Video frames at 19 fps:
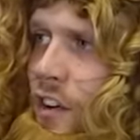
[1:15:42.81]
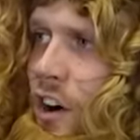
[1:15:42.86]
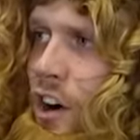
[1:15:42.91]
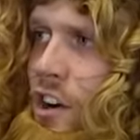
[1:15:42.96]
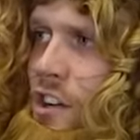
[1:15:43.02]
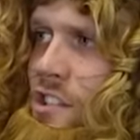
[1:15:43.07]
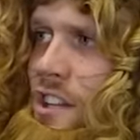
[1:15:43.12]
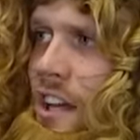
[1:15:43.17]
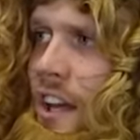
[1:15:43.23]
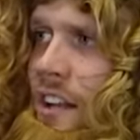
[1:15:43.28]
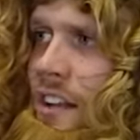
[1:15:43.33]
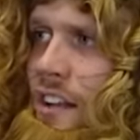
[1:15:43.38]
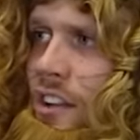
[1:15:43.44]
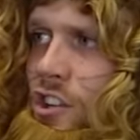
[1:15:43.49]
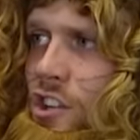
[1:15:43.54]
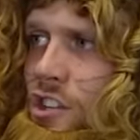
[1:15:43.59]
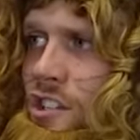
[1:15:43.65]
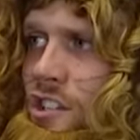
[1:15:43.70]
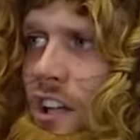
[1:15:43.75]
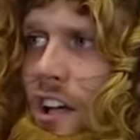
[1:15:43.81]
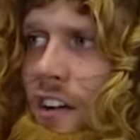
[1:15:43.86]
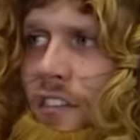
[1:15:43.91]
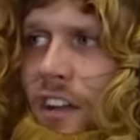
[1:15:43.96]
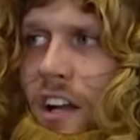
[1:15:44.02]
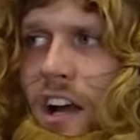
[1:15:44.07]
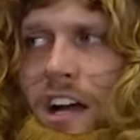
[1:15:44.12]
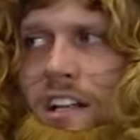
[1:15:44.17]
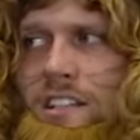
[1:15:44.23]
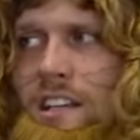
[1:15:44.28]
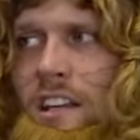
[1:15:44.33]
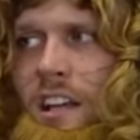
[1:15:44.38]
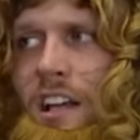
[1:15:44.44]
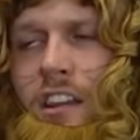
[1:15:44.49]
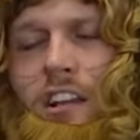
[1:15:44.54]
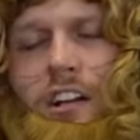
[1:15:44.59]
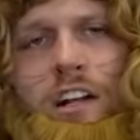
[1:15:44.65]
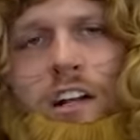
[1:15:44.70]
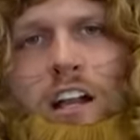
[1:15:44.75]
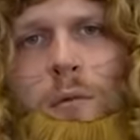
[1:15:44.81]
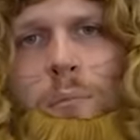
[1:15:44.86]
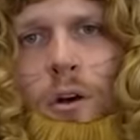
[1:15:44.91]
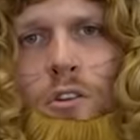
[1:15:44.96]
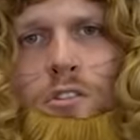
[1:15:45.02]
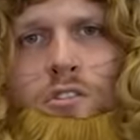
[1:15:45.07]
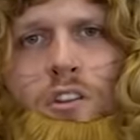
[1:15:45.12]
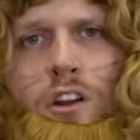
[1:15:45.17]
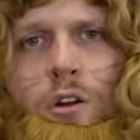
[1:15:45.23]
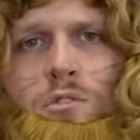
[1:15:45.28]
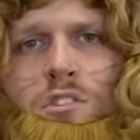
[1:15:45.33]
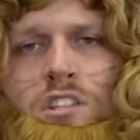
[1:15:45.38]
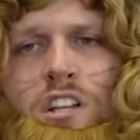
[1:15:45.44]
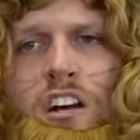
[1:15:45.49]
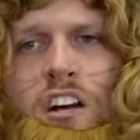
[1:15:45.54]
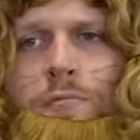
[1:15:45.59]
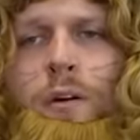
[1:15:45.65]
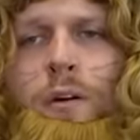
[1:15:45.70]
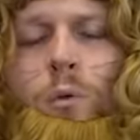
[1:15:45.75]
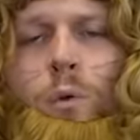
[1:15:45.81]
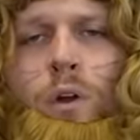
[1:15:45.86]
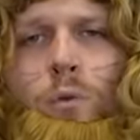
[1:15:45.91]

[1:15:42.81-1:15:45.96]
ours that just love the content and they're kind of posting their own stuff, but we